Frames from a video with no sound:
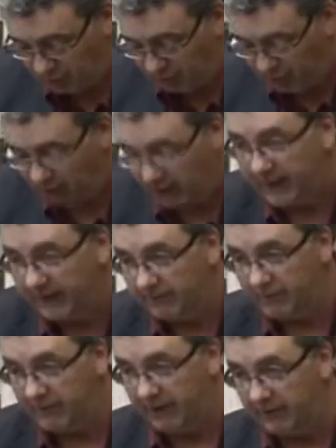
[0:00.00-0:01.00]
role
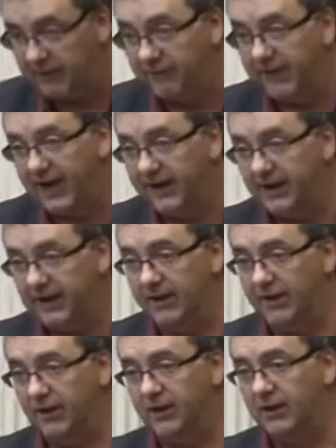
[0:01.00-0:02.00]
in defending
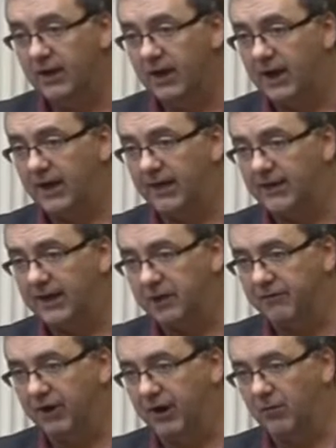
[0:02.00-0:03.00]
either. And I think
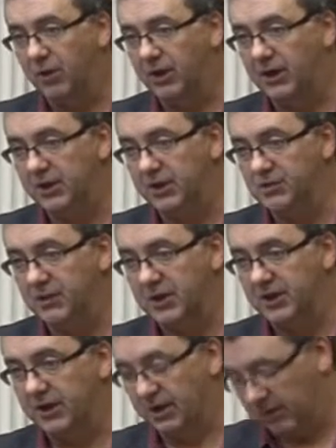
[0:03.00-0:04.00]
that's a very worrying
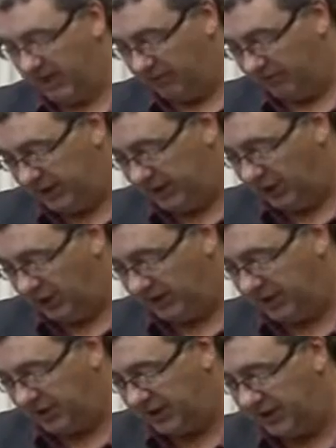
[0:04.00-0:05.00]
situation. And when you look at
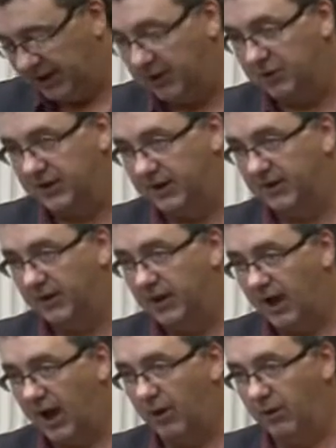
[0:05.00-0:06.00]
the seed industry,
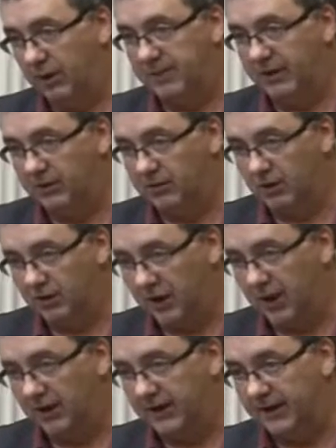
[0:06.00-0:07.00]
how it's been
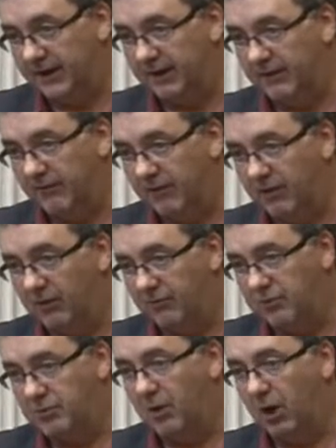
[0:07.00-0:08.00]
consolidated in a
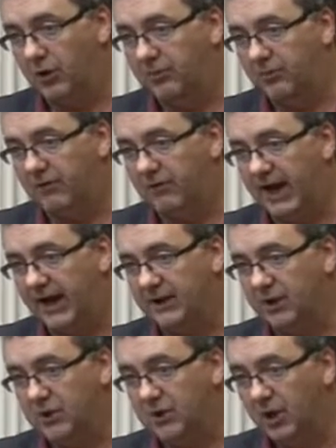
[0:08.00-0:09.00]
small number of
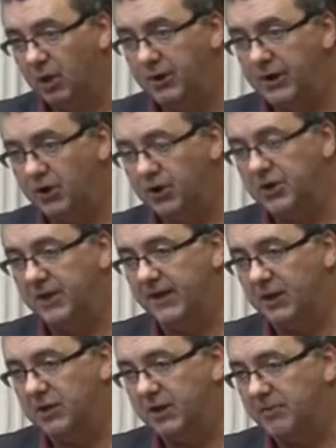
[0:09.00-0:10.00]
hands, we could see
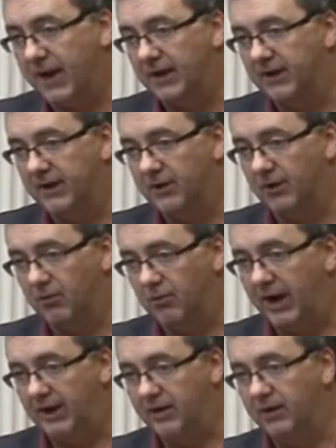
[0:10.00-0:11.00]
this expanding into the
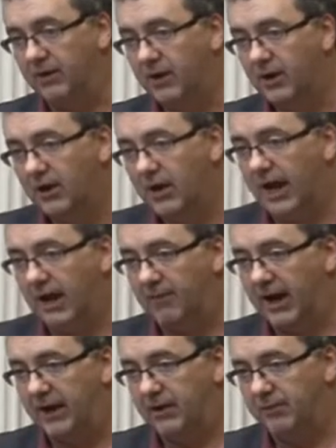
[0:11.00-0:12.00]
wider
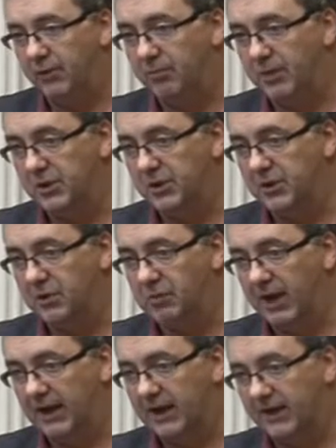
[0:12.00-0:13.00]
agri-food business as
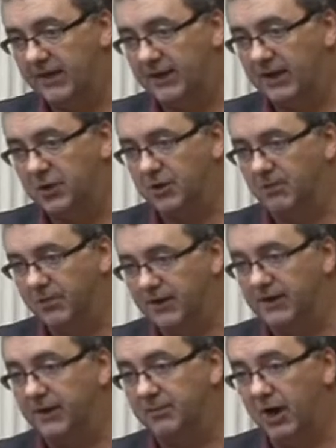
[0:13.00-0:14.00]
well. And I think that's something
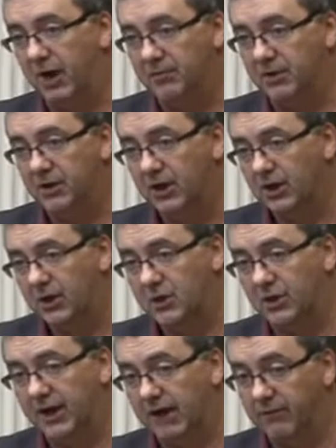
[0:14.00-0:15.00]
that the department
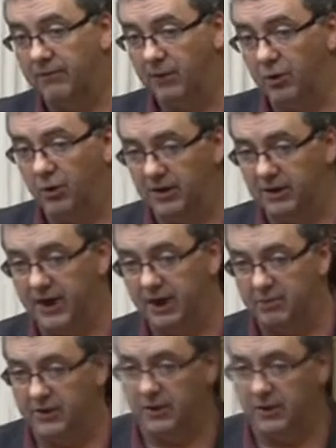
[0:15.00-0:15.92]
should have a view on in terms